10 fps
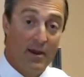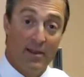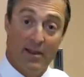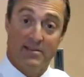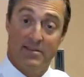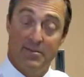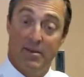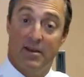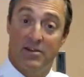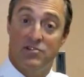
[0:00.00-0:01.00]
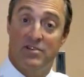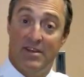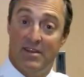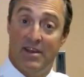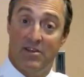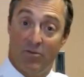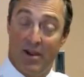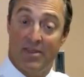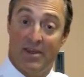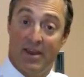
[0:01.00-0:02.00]
Leslie because she did the
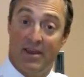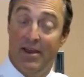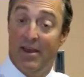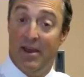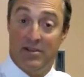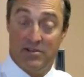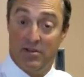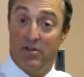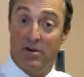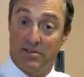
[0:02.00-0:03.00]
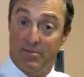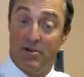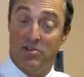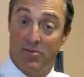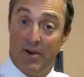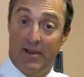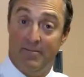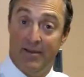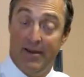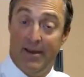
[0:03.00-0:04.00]
right thing and she lost a bunch of weight.
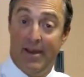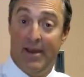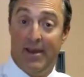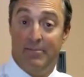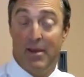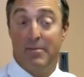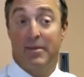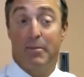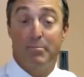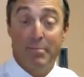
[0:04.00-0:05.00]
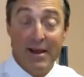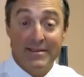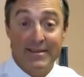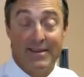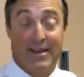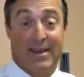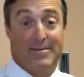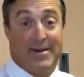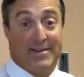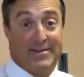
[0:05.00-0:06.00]
And maybe the best thing that
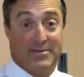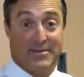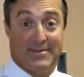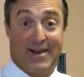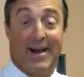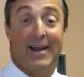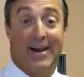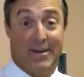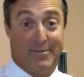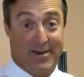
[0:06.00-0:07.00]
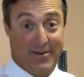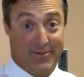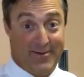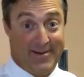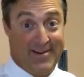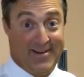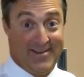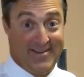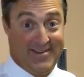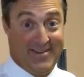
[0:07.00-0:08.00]
came out of this was I got a bottle of wine out
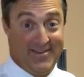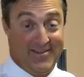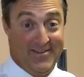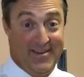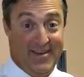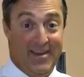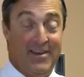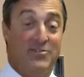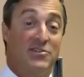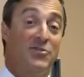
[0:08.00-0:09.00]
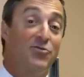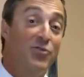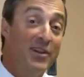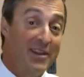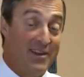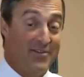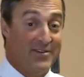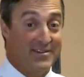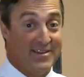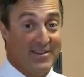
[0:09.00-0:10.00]
of the deal. And if she really
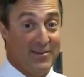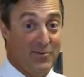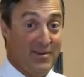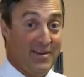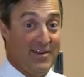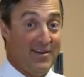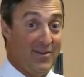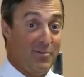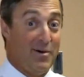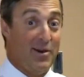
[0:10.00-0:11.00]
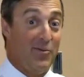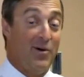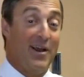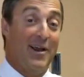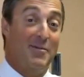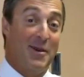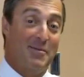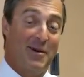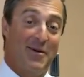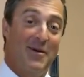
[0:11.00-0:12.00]
loved us, I think we need another bottle of wine coming
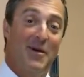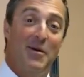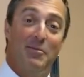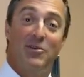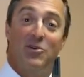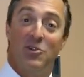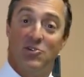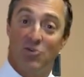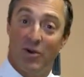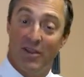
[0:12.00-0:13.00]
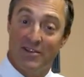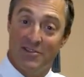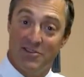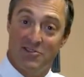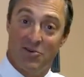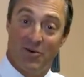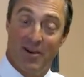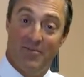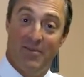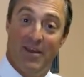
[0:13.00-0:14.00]
up here. Hmm. But you'll enjoy Leslie's
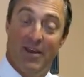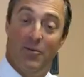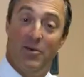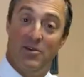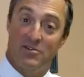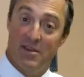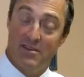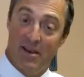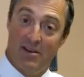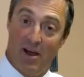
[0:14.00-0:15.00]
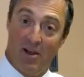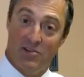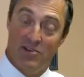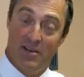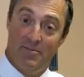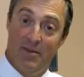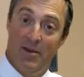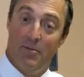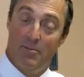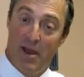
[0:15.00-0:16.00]
story. We use the technology
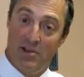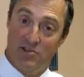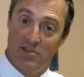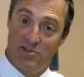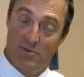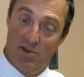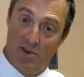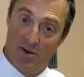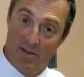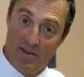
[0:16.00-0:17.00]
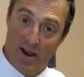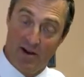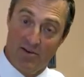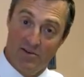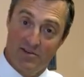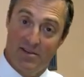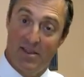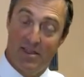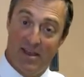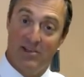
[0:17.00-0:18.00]
patients, when you go to the doctors,
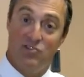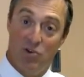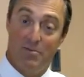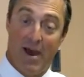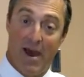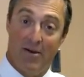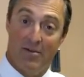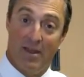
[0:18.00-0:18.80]
things do matter.